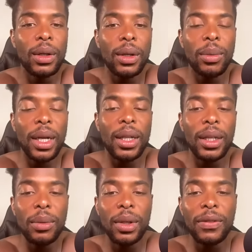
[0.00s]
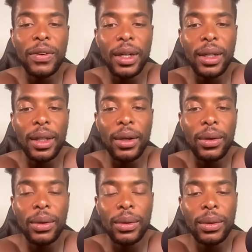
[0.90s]
You better leave me the fuck
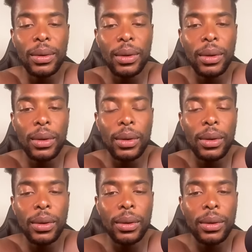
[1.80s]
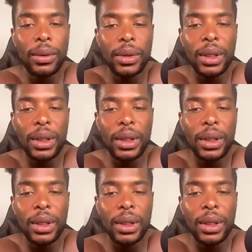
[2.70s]
alone. Stink ass.